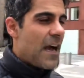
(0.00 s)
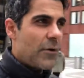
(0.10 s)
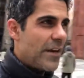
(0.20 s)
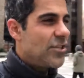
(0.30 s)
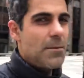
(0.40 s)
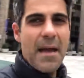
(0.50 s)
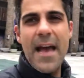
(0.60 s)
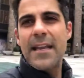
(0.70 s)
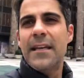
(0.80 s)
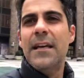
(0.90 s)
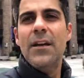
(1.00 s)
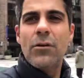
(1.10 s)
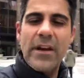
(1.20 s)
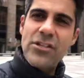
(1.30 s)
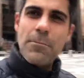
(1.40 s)
a great GMAT,
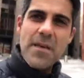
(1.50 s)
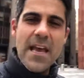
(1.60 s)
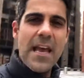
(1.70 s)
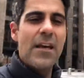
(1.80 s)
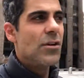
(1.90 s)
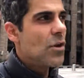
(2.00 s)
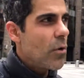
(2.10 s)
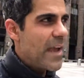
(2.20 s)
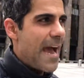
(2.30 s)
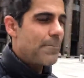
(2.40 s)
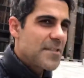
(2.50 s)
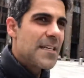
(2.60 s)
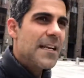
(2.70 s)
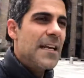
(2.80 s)
great GPA, no gaps,